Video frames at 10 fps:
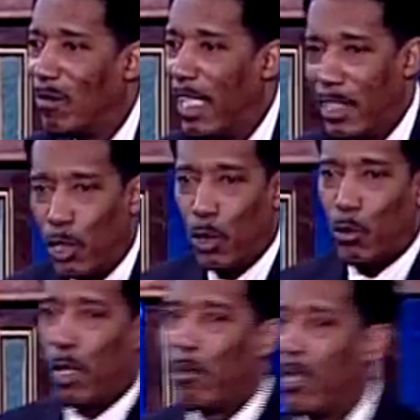And to
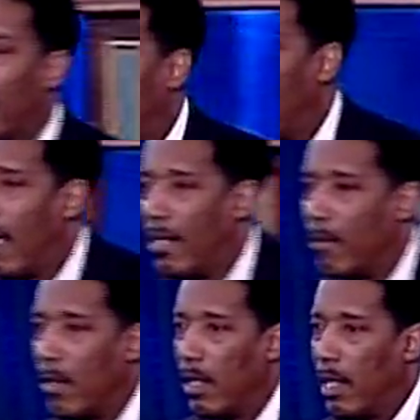agree with God
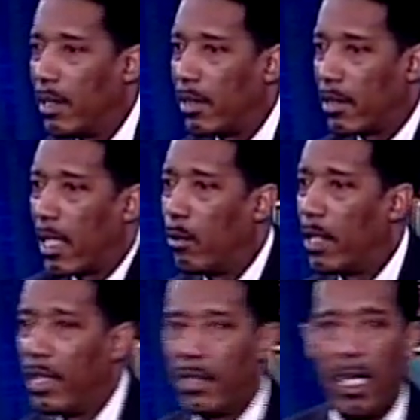is to say
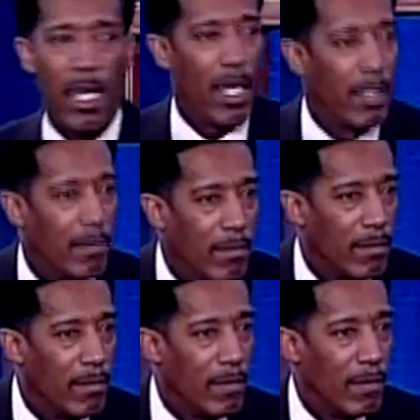what he said.
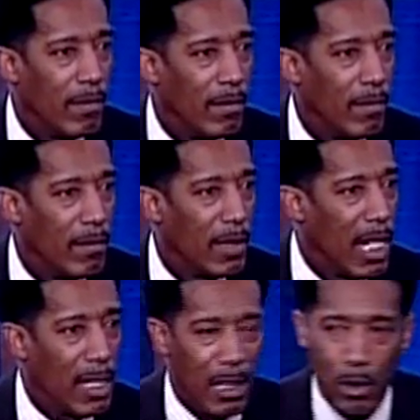
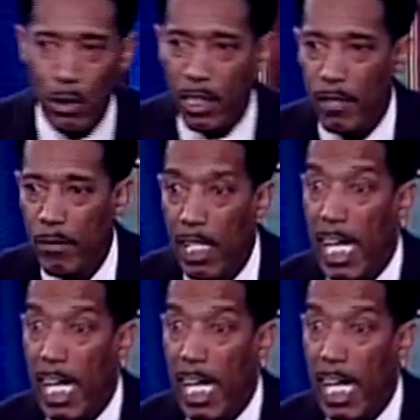Hallelujah.